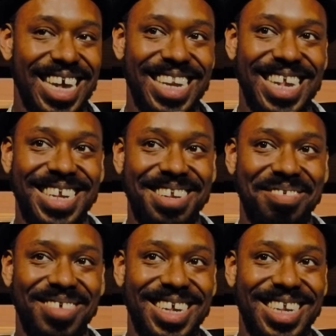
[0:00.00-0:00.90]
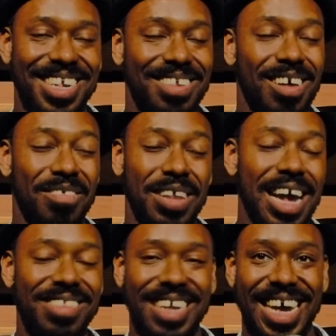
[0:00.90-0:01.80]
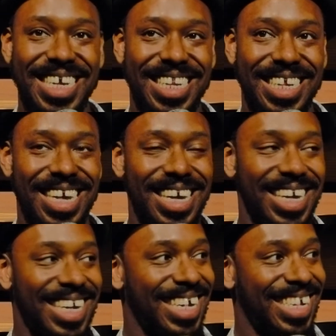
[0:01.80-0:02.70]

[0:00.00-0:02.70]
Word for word: killing the thing that you love without actually dying.